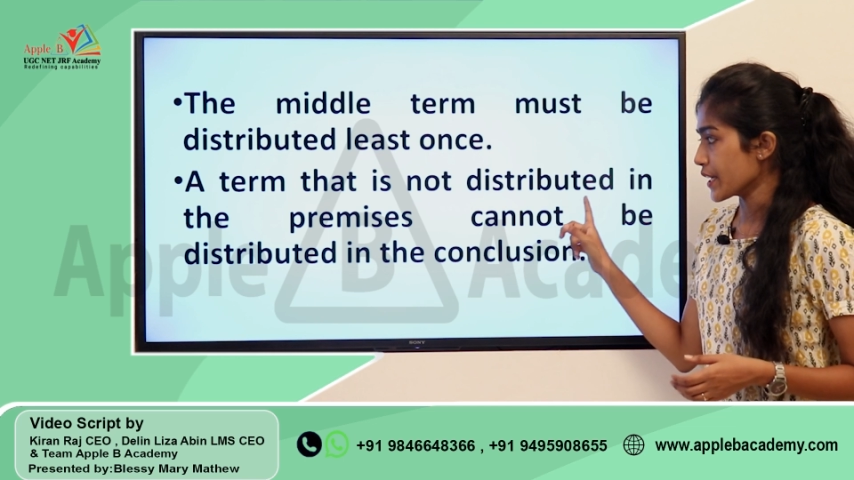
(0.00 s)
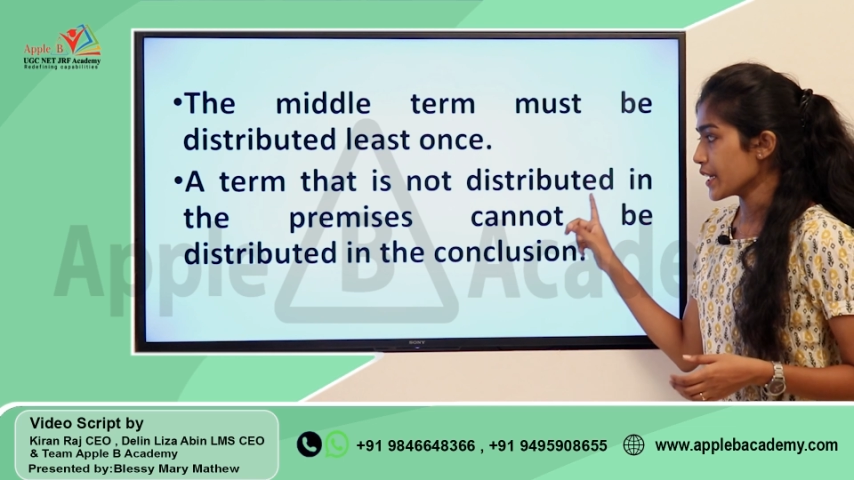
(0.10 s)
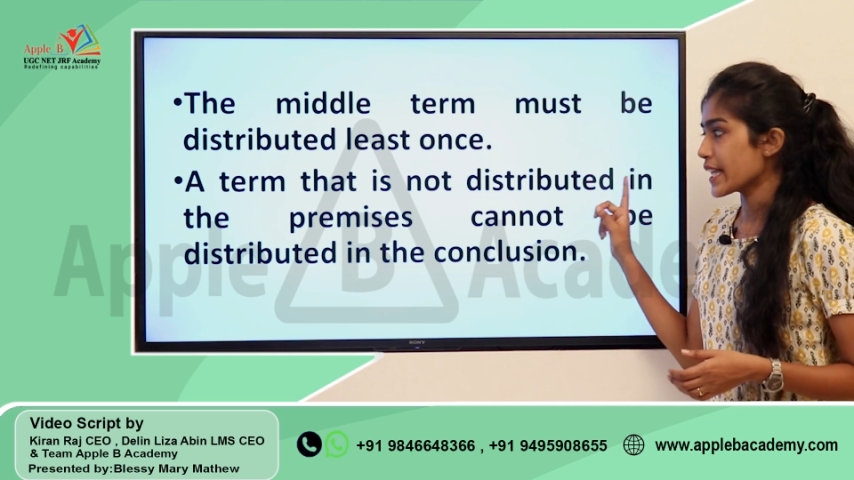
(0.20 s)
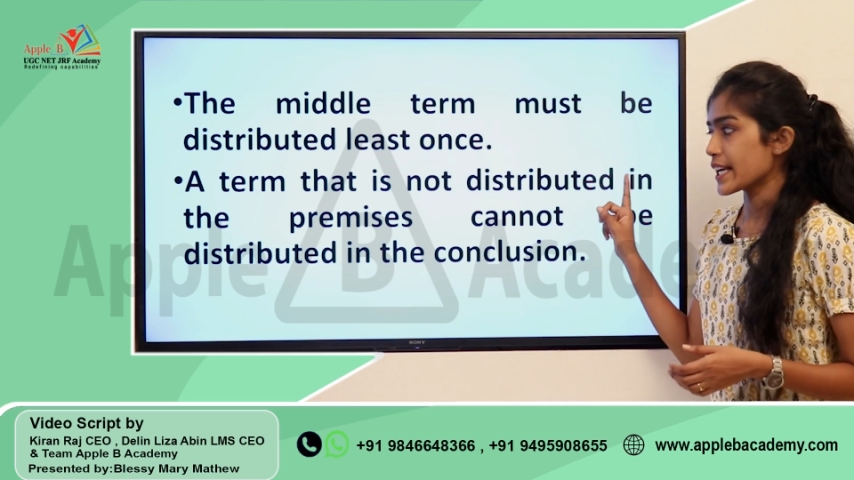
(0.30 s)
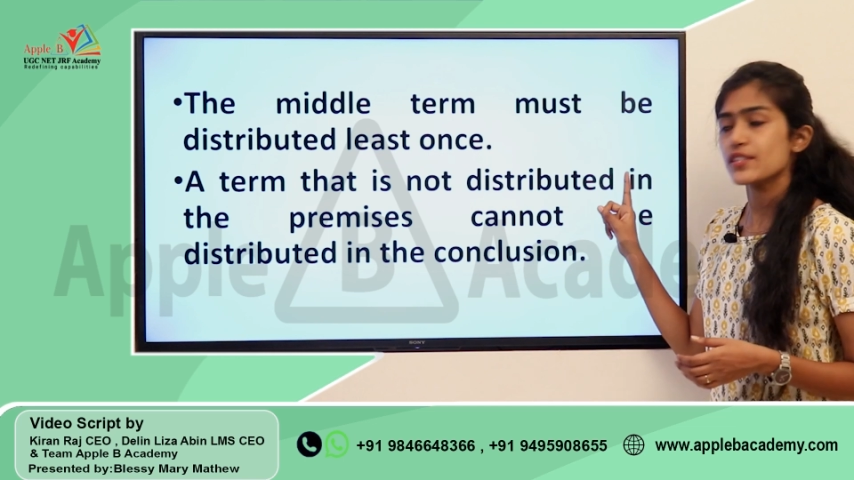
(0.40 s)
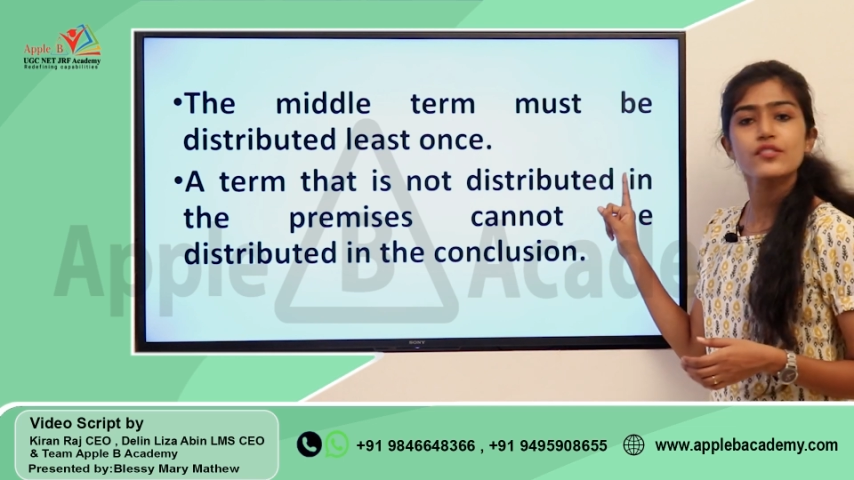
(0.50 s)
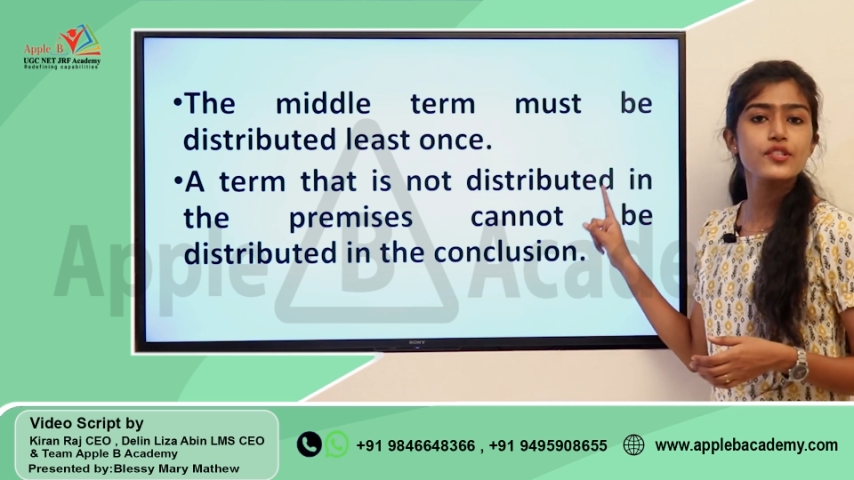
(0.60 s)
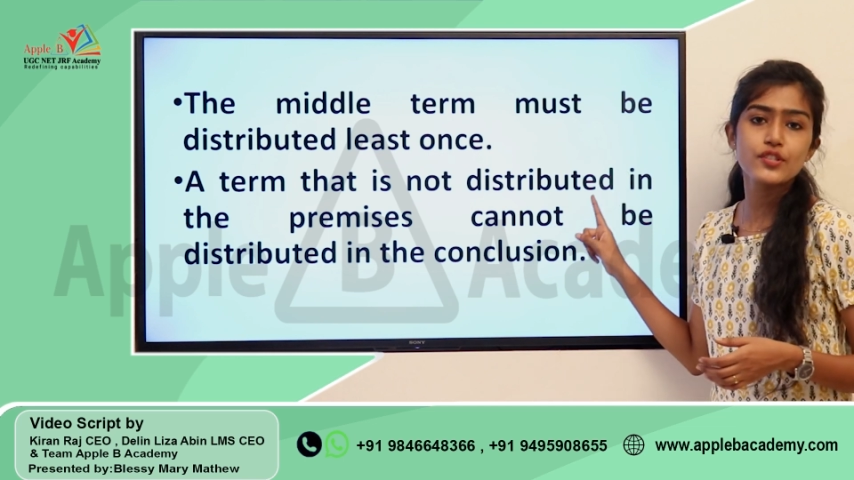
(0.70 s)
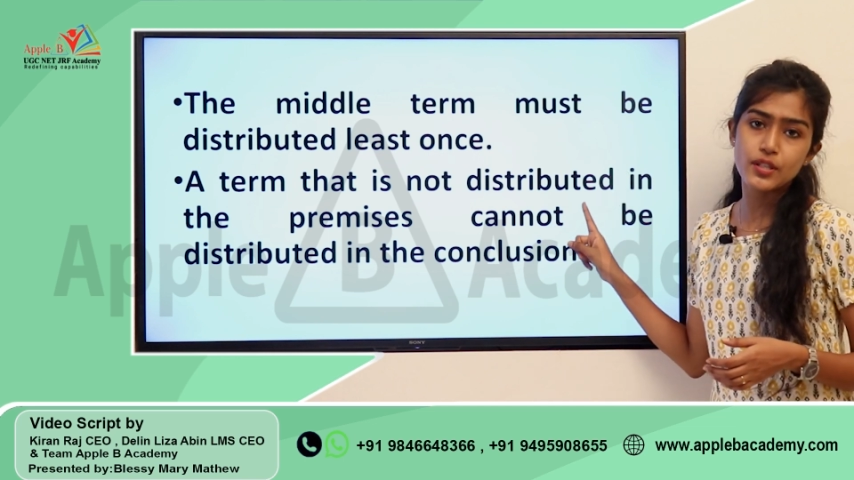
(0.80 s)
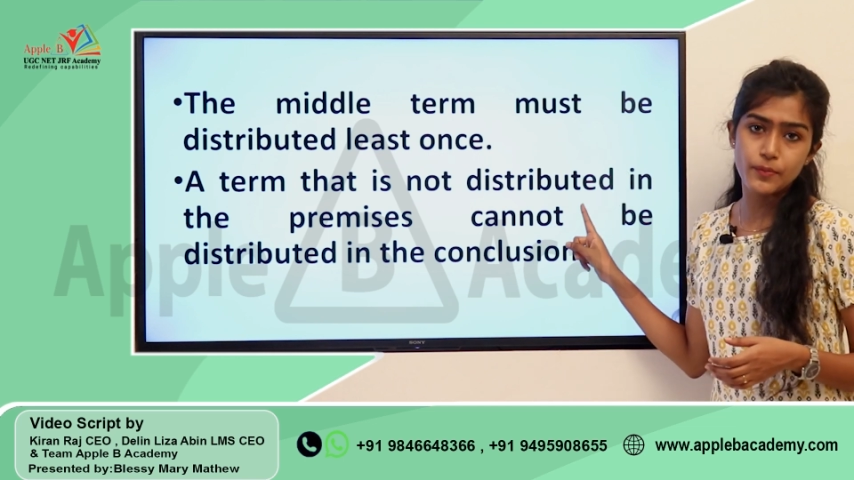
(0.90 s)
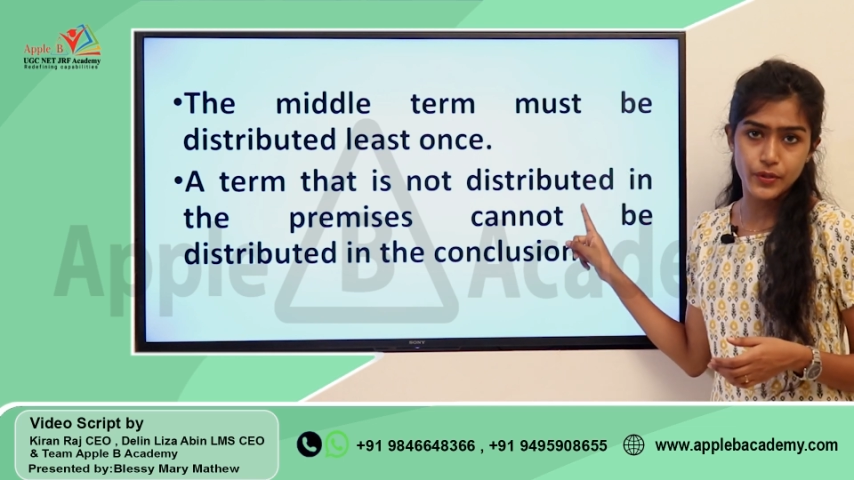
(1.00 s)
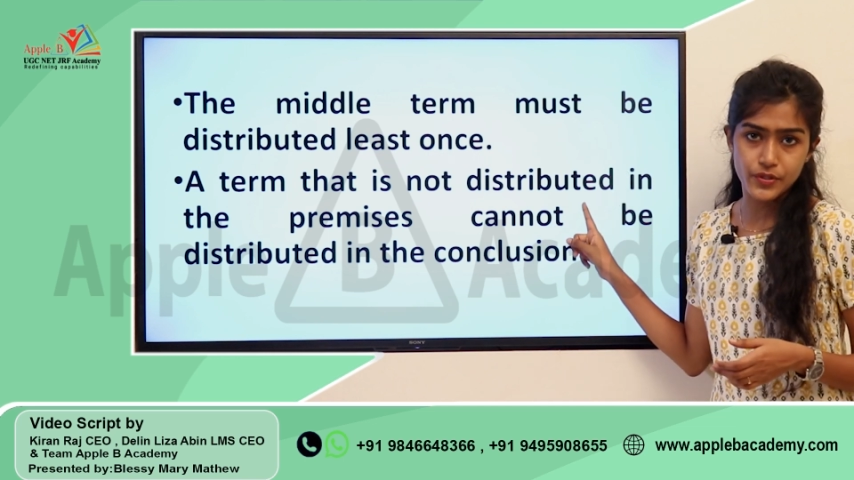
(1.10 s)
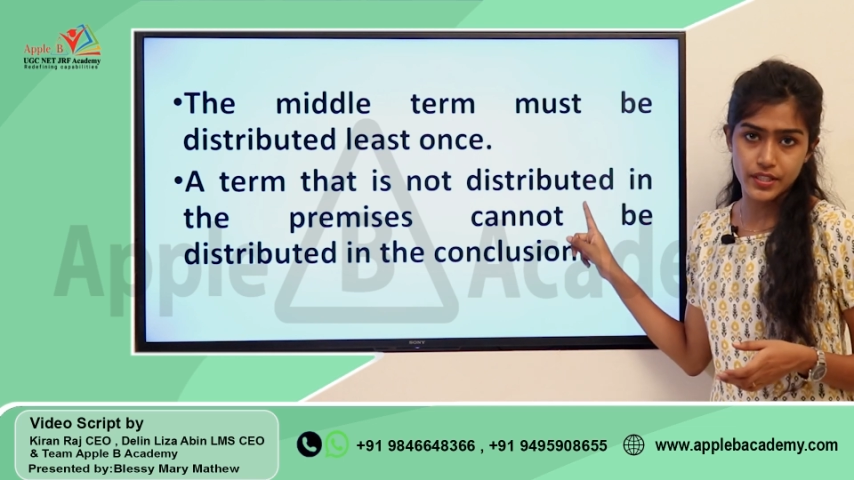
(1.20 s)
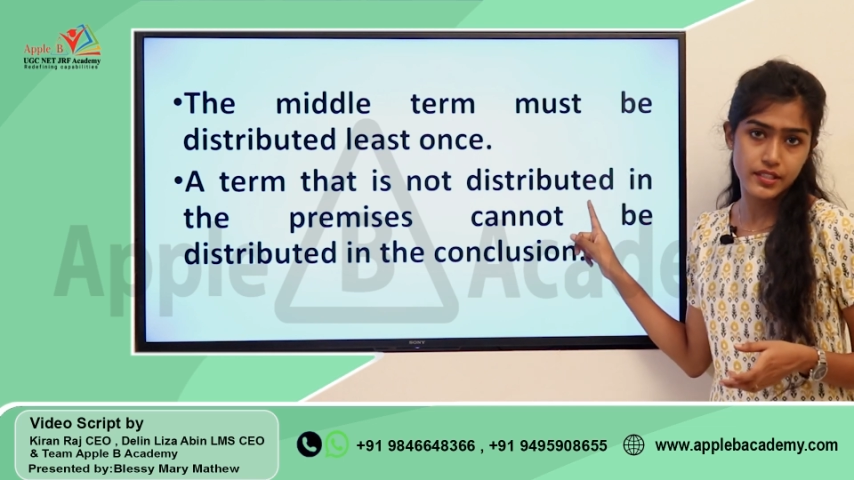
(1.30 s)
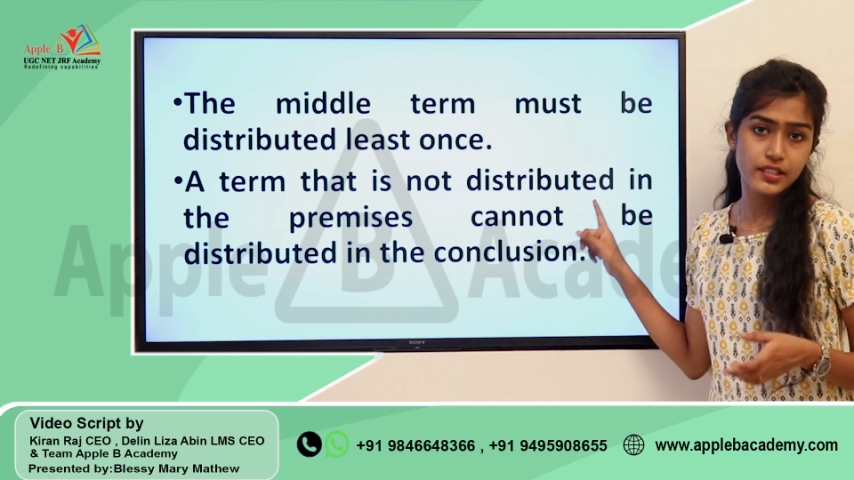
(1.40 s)
here that is
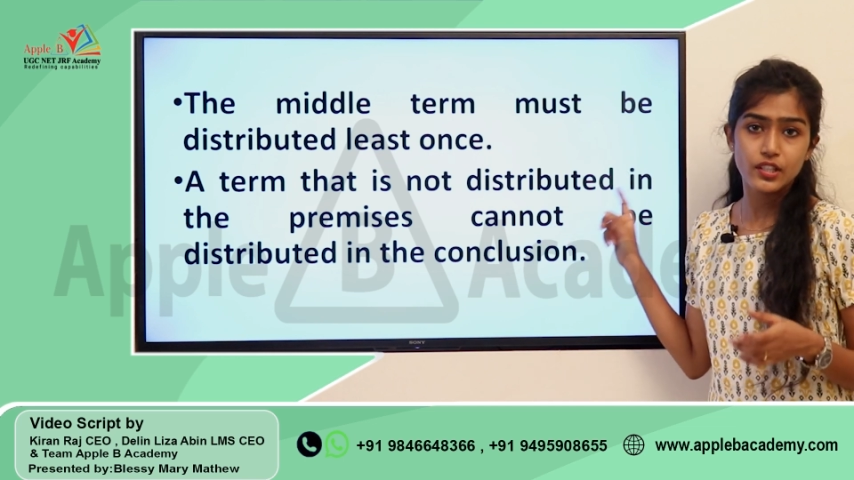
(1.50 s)
distribution.